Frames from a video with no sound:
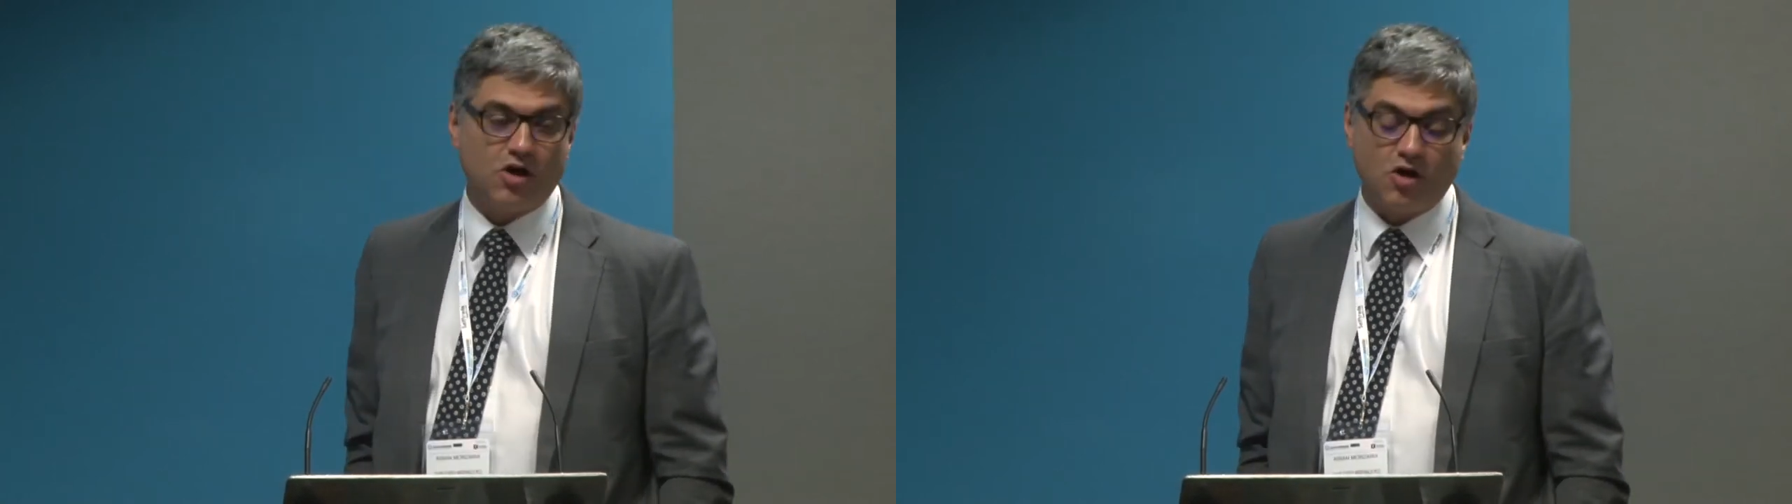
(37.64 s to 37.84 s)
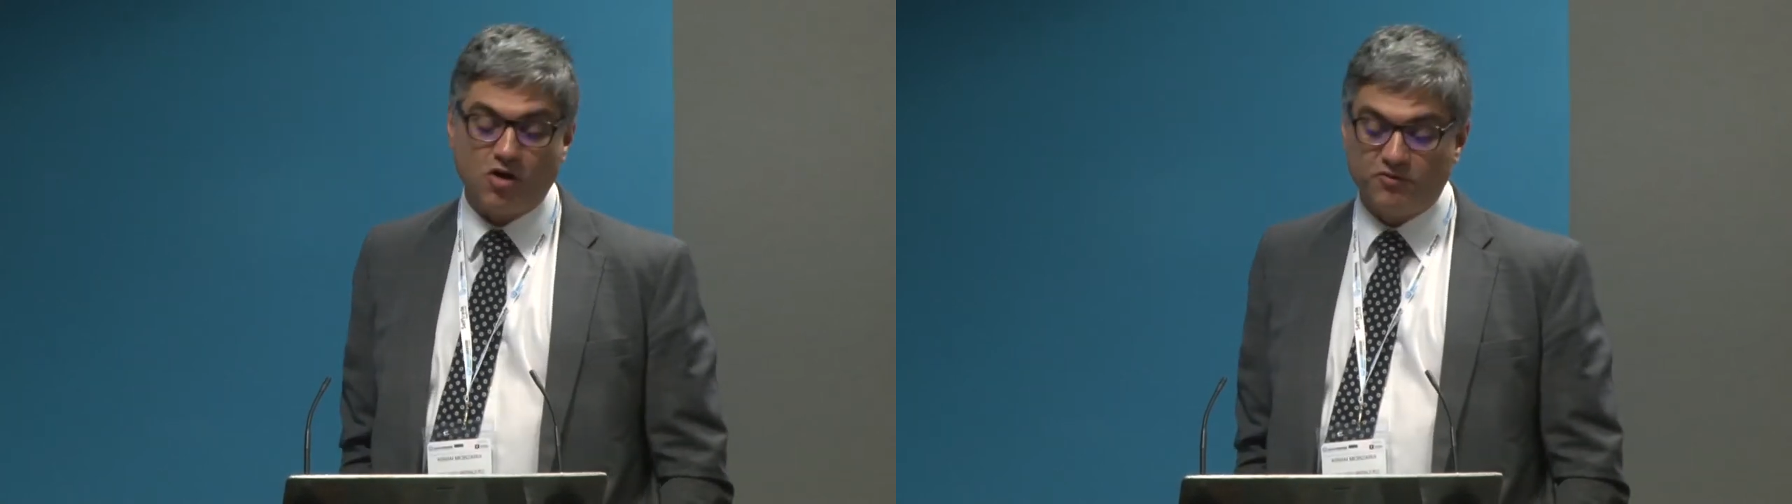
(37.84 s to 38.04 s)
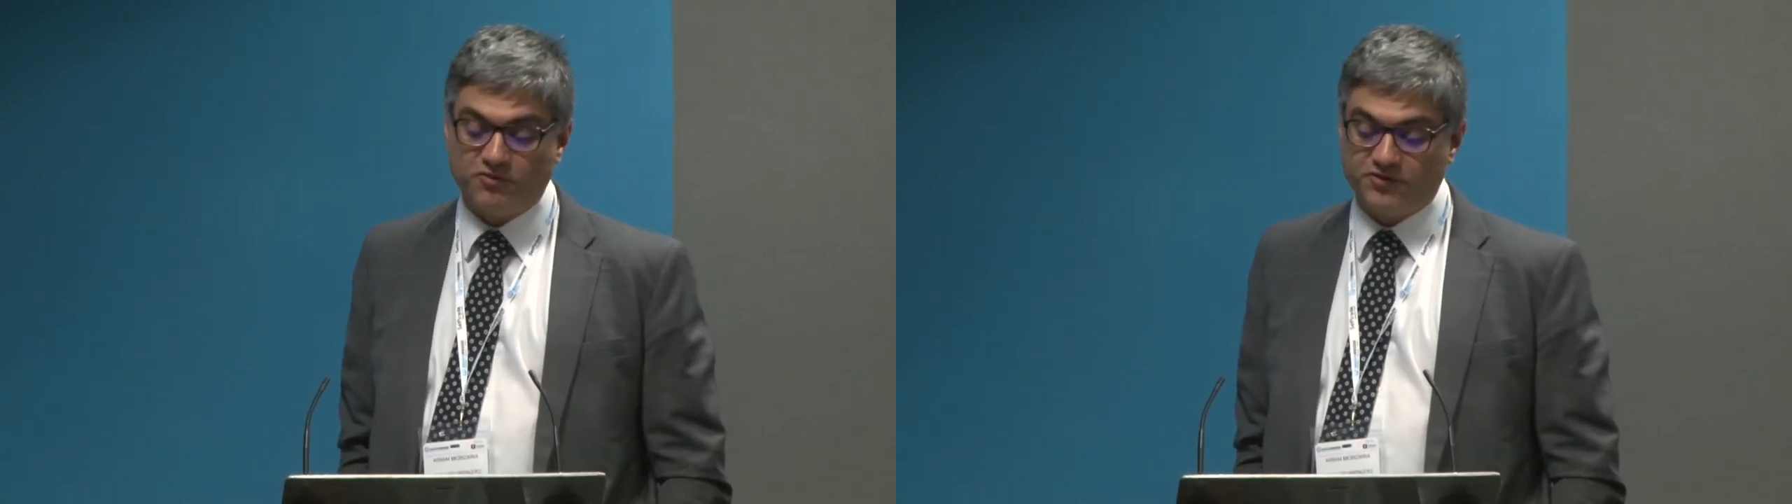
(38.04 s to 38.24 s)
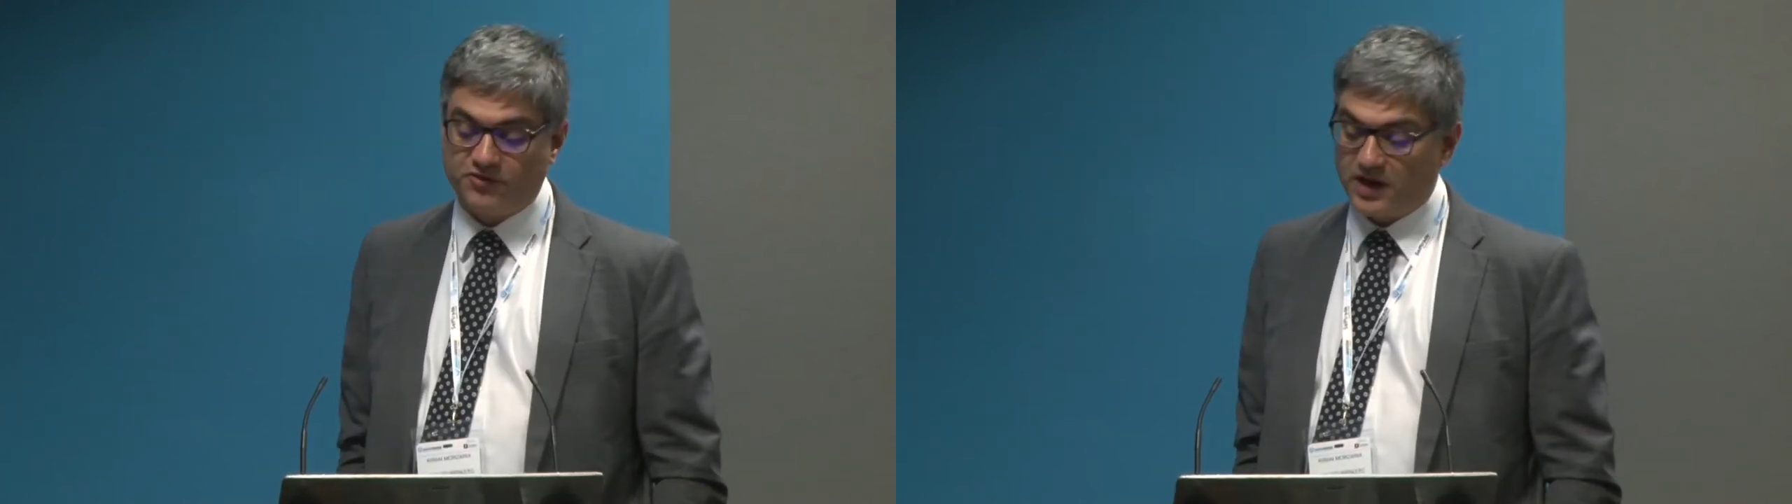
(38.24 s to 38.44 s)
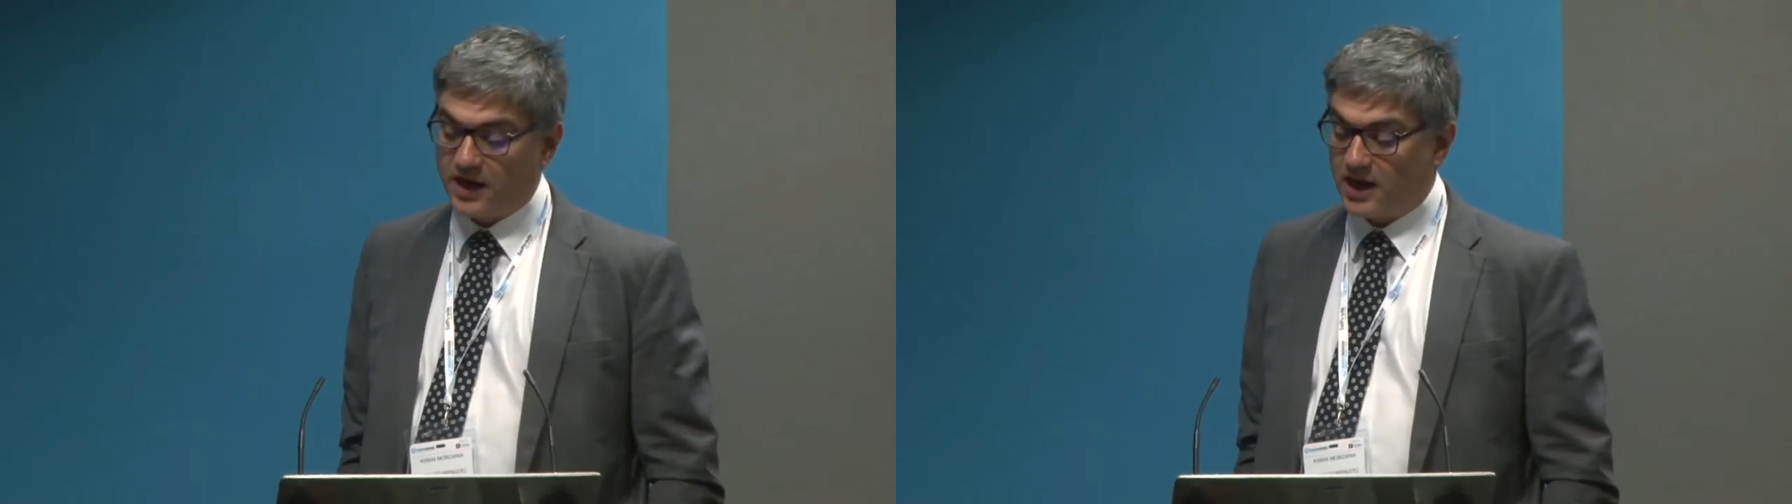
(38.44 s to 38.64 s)
of
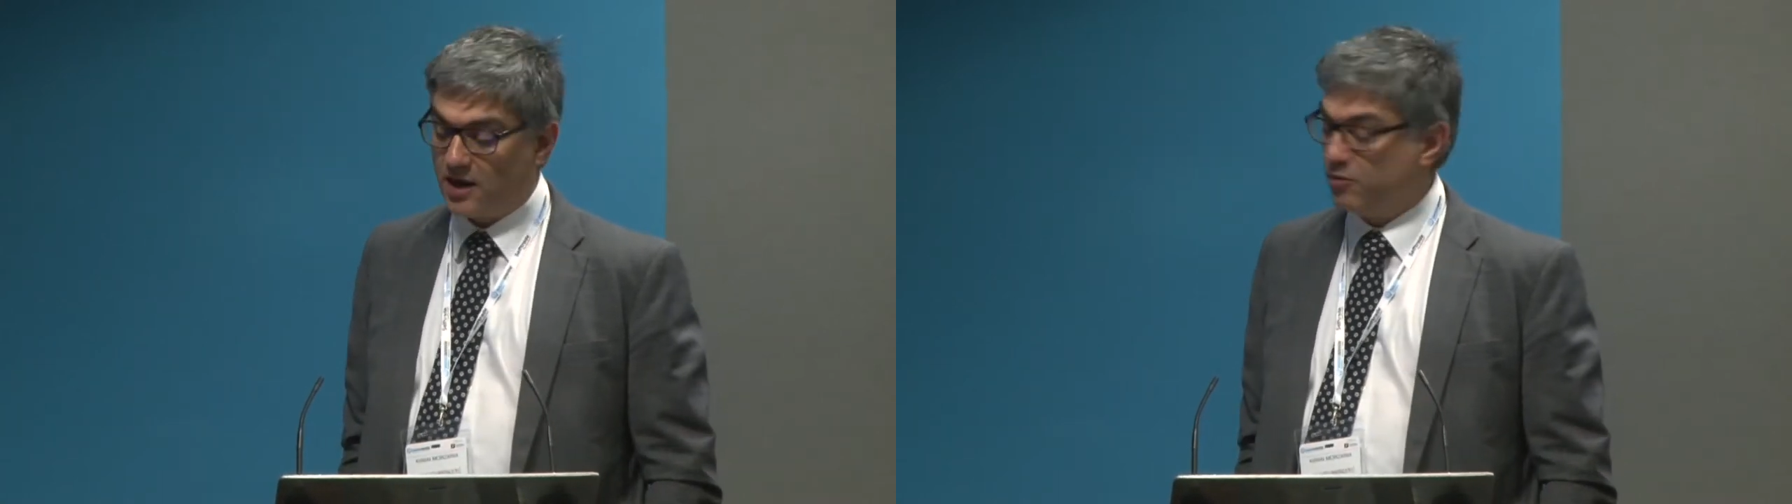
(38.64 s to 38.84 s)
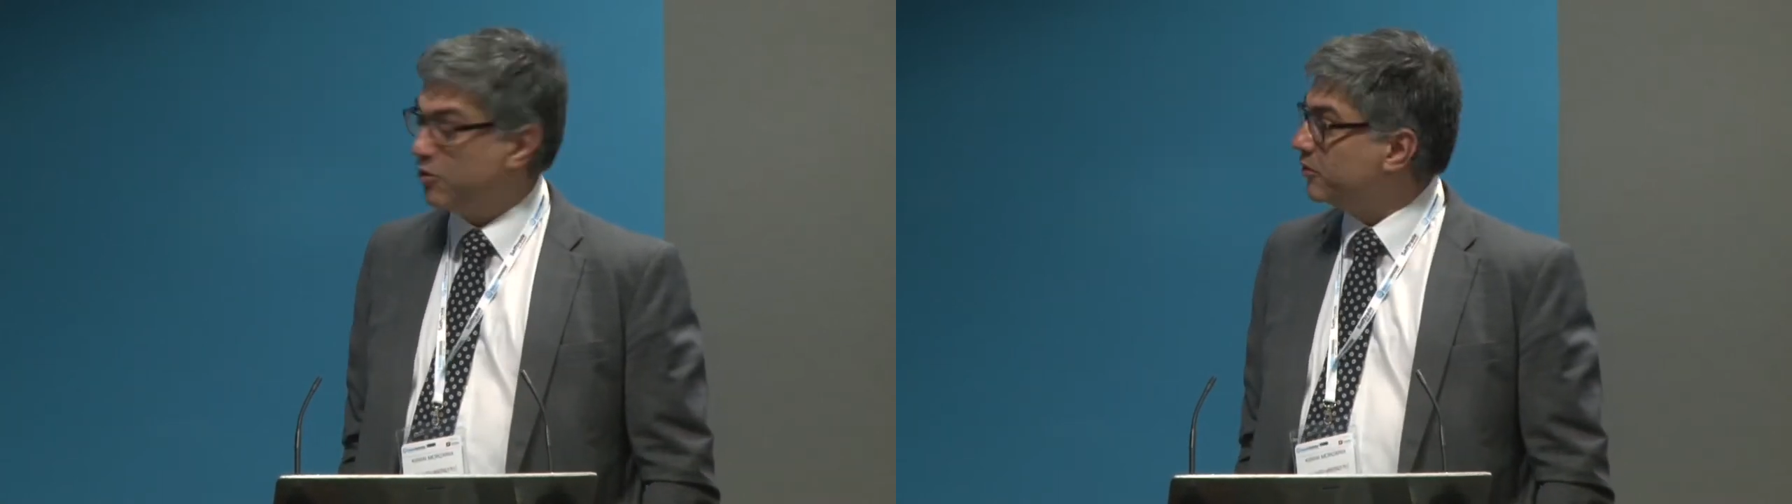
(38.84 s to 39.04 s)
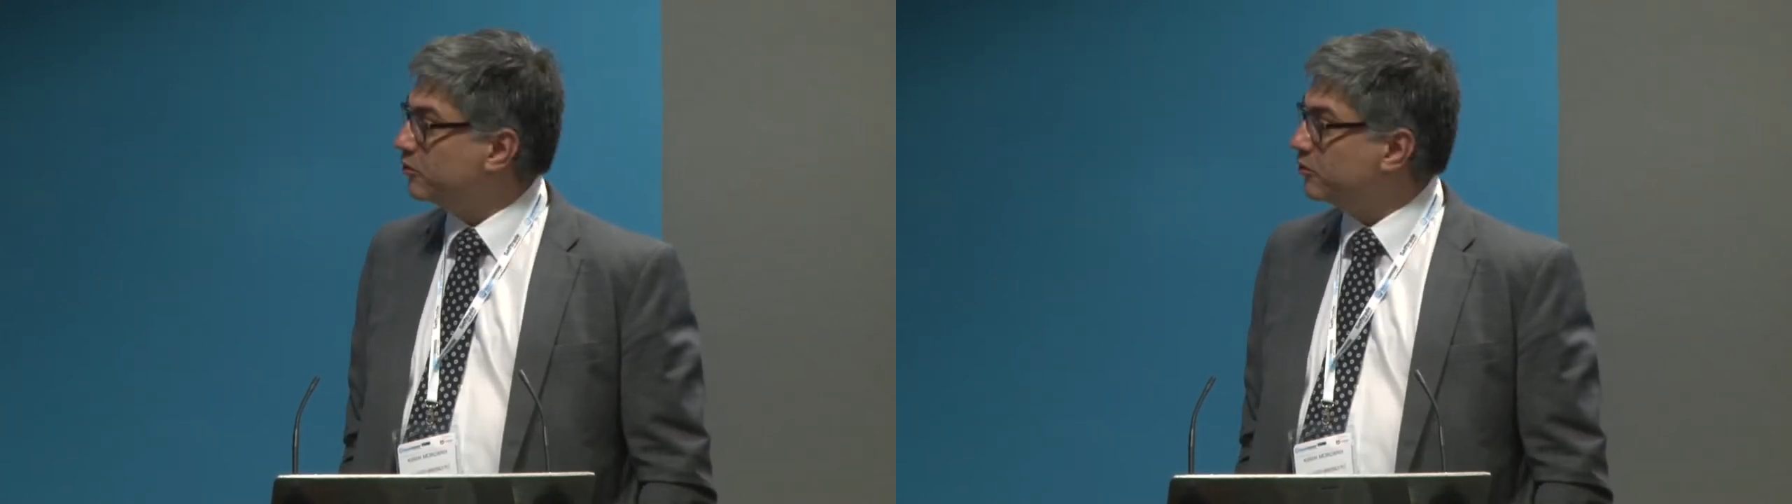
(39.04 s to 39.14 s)
what